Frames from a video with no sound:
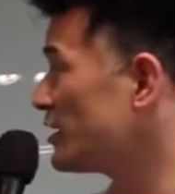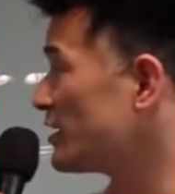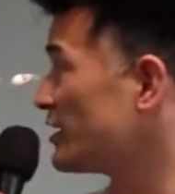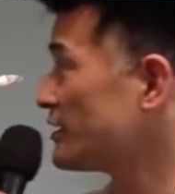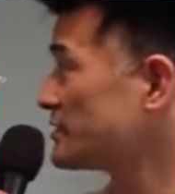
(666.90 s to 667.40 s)

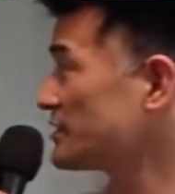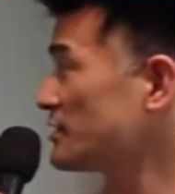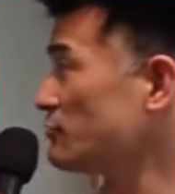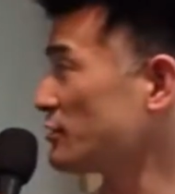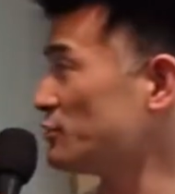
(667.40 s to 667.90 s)
Just a
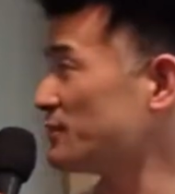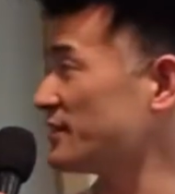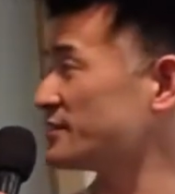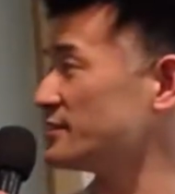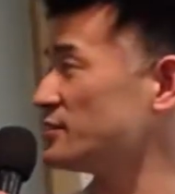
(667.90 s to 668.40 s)
quick
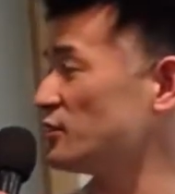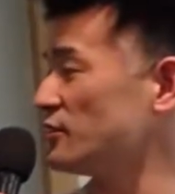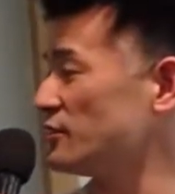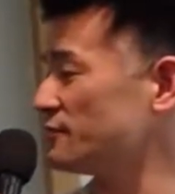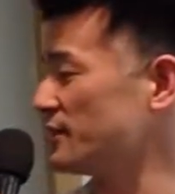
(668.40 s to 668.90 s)
comparison
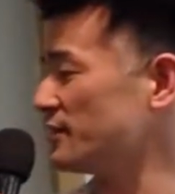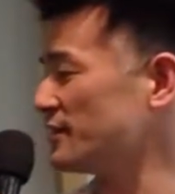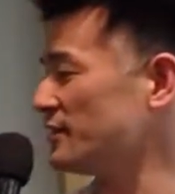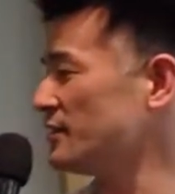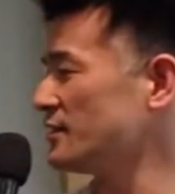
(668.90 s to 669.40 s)
of
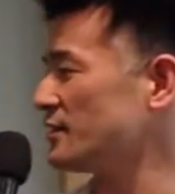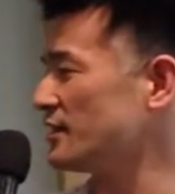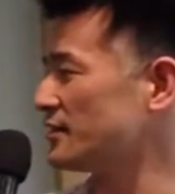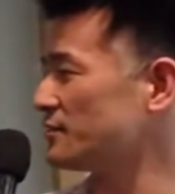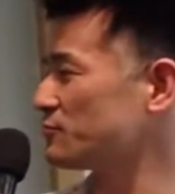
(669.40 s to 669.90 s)

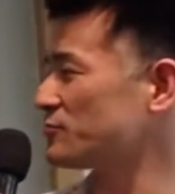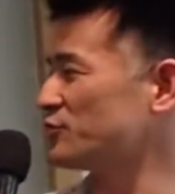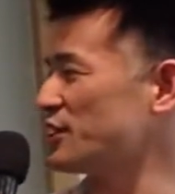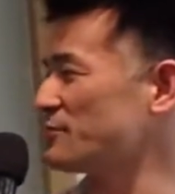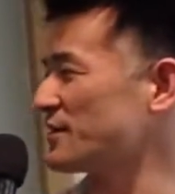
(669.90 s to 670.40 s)

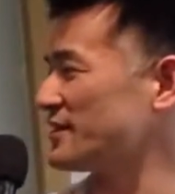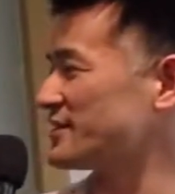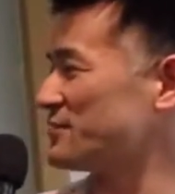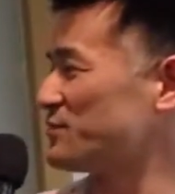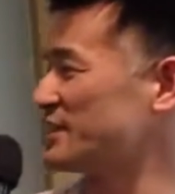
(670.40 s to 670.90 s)
Dreamcast
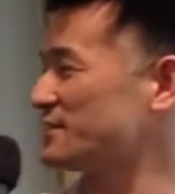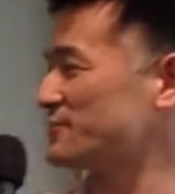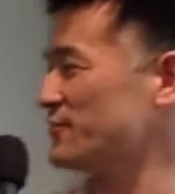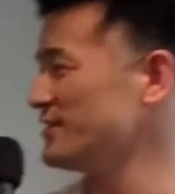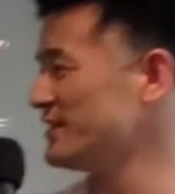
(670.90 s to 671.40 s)
and
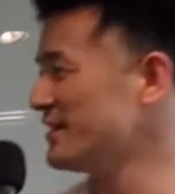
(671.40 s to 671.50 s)
PS4.